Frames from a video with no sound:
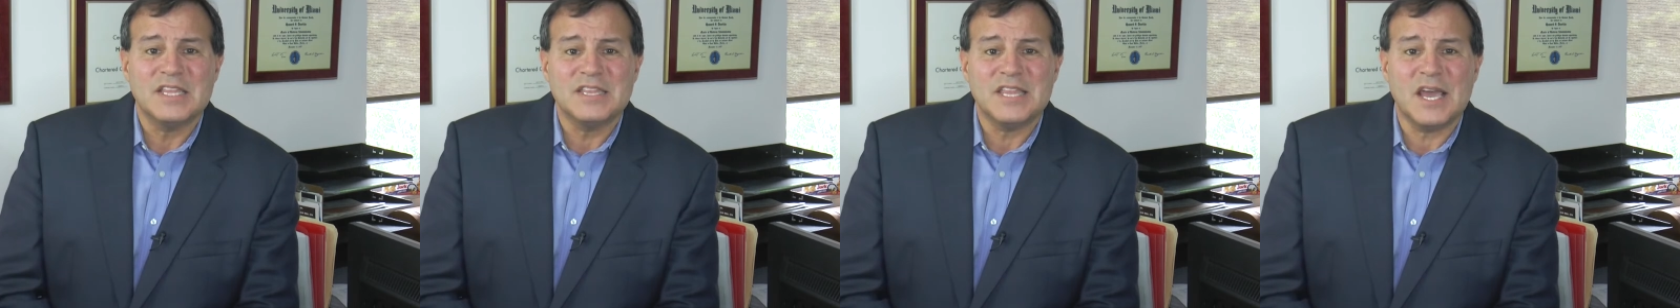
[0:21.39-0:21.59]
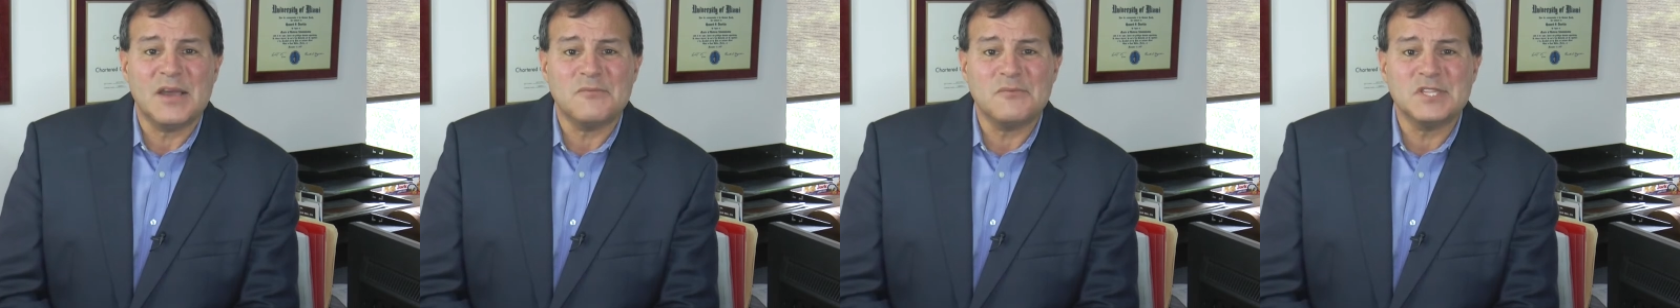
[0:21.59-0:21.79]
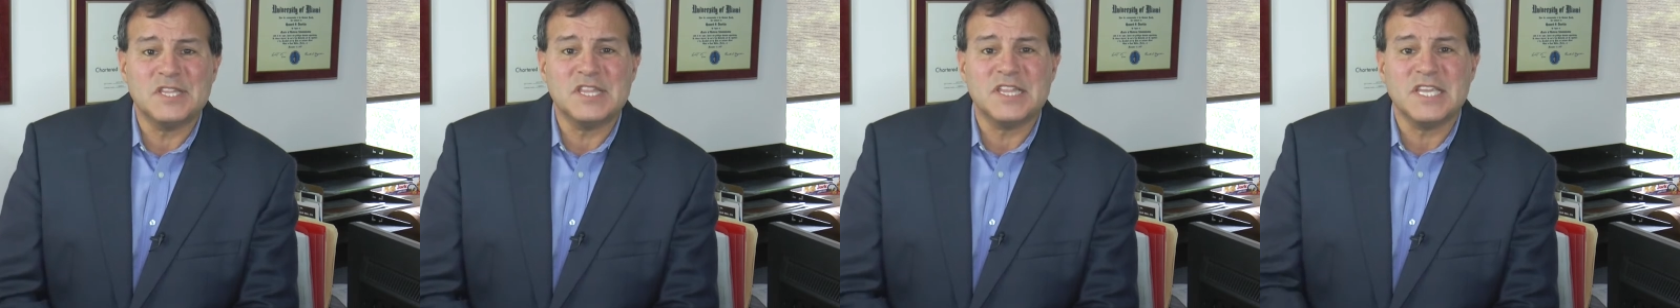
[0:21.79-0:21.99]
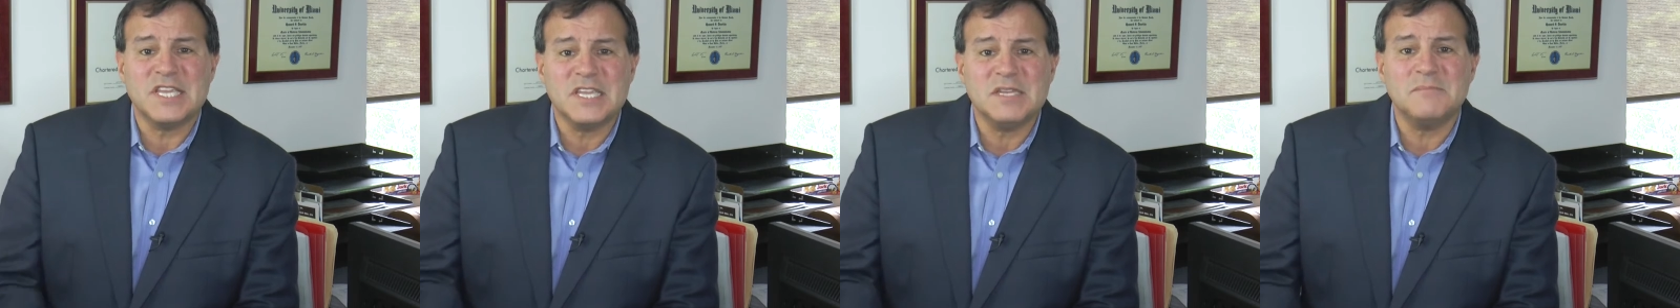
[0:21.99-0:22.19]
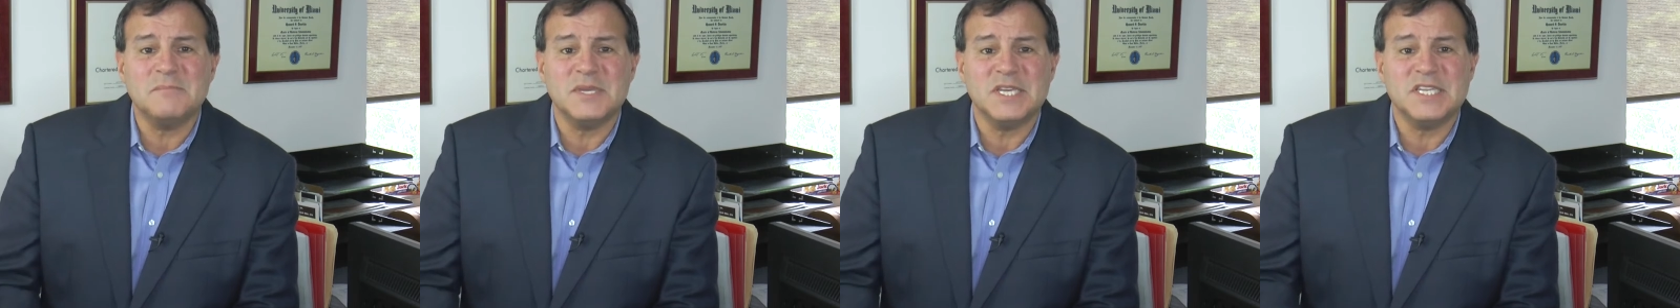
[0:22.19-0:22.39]
that would
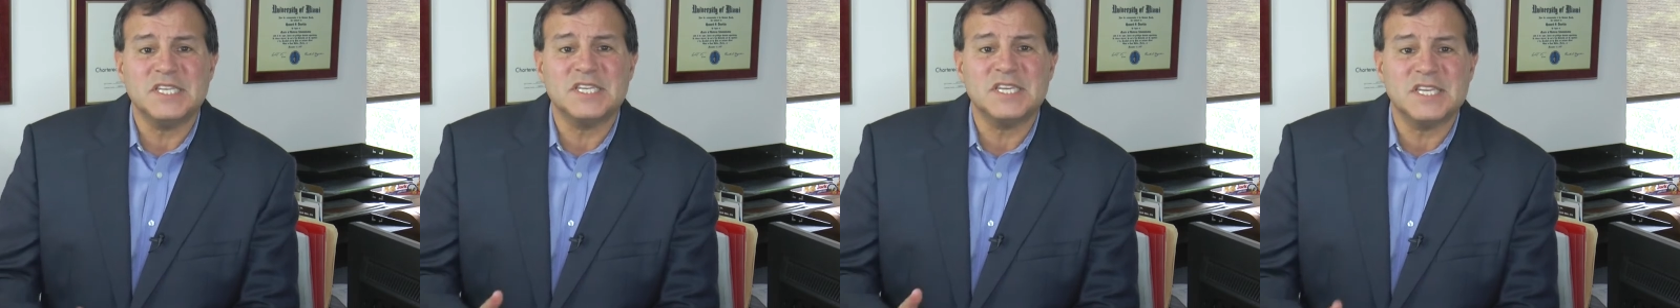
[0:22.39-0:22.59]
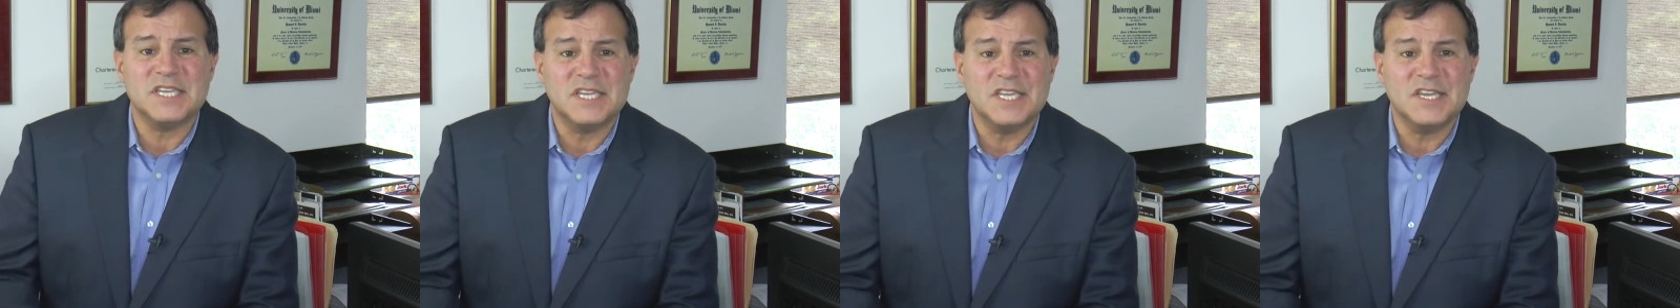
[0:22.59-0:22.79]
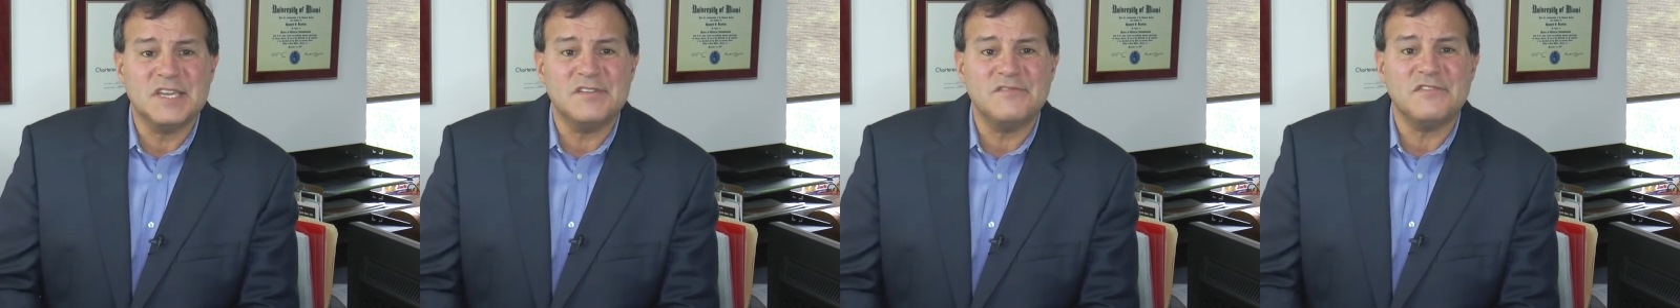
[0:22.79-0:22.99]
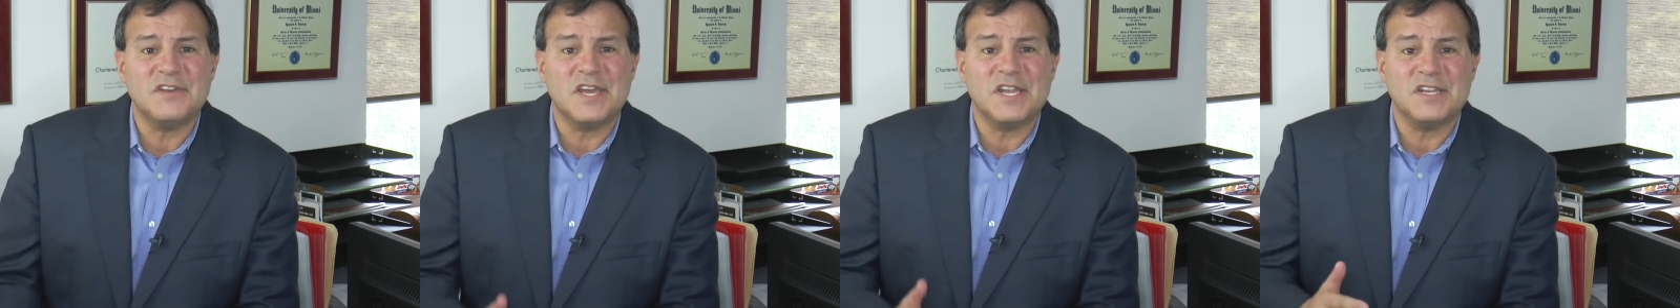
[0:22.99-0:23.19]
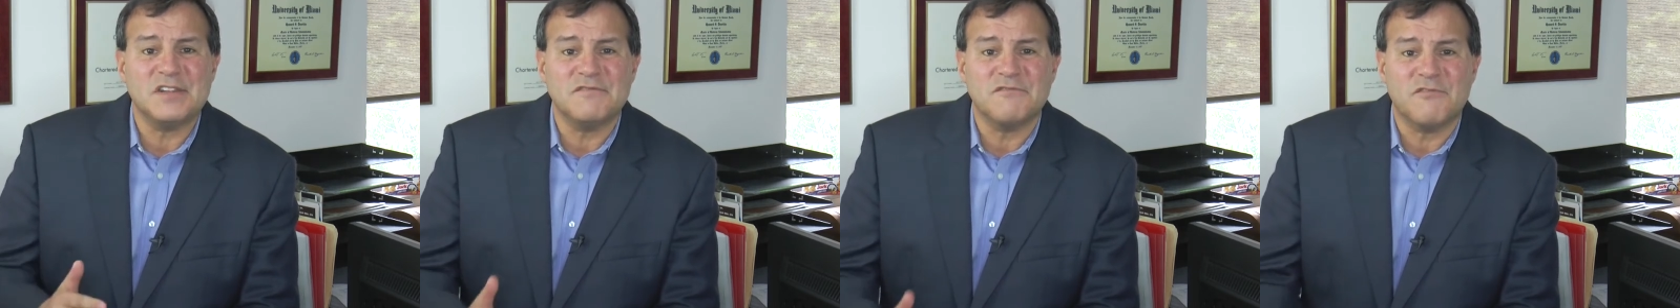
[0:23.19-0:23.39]
lead me to give
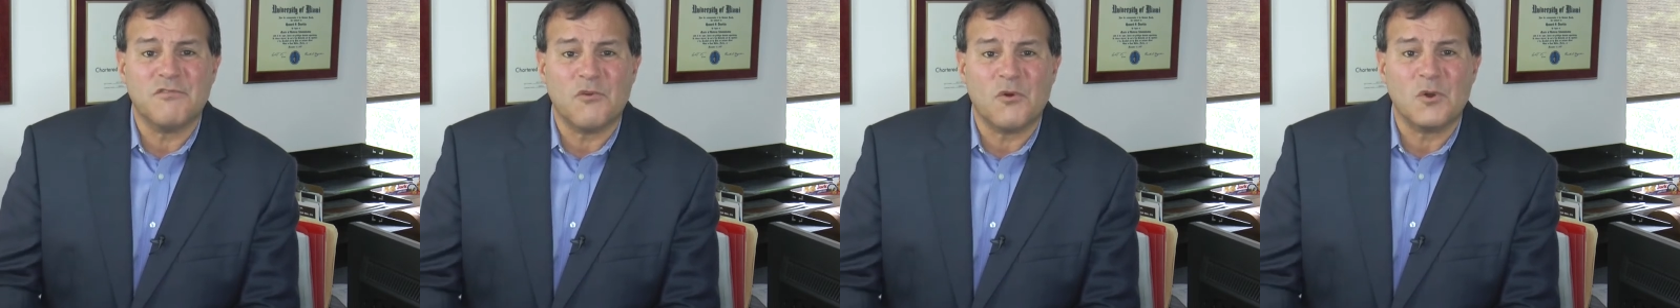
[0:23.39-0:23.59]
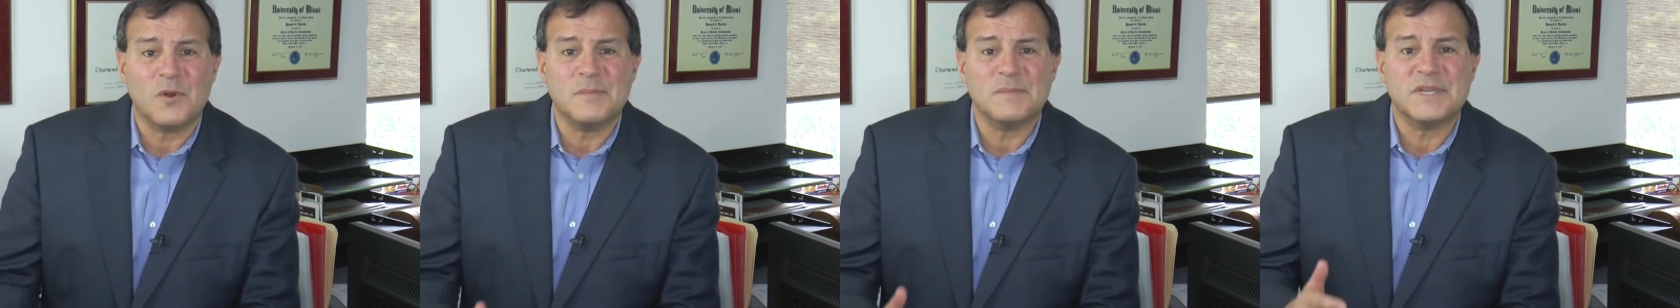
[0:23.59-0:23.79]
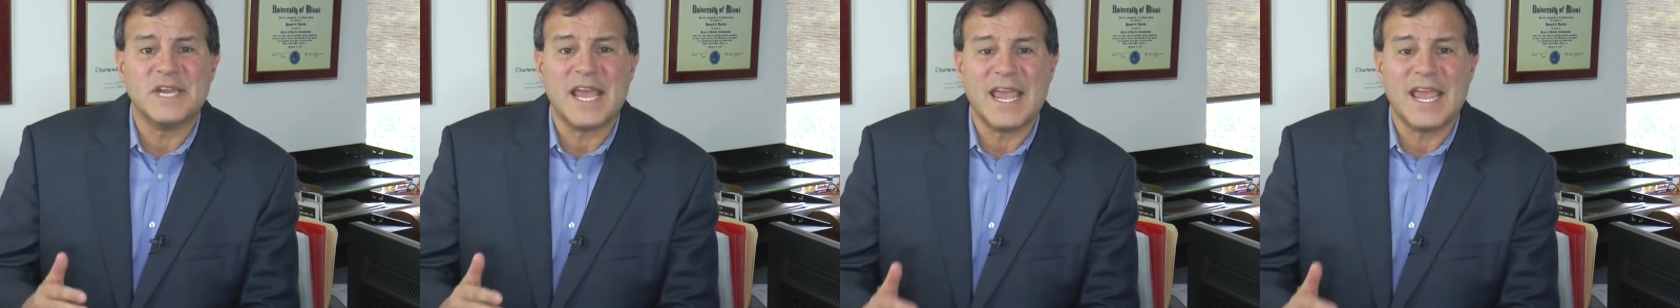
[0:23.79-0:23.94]
an informed